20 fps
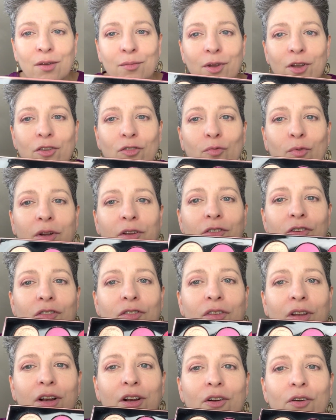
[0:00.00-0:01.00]
Because once you
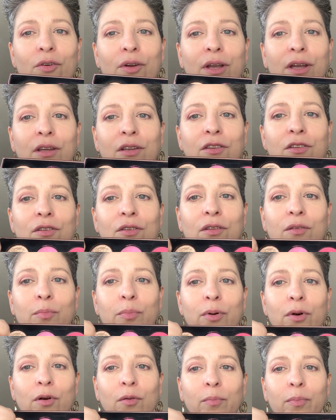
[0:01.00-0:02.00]
start going into the
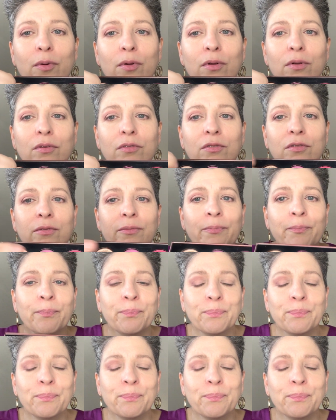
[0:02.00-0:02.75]
purples,